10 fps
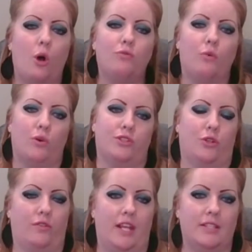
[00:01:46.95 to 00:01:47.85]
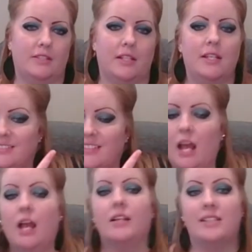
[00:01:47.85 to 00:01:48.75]
all four surveys.
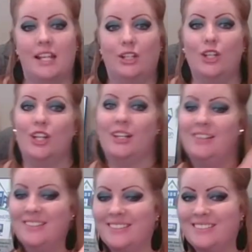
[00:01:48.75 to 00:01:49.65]
Take a look.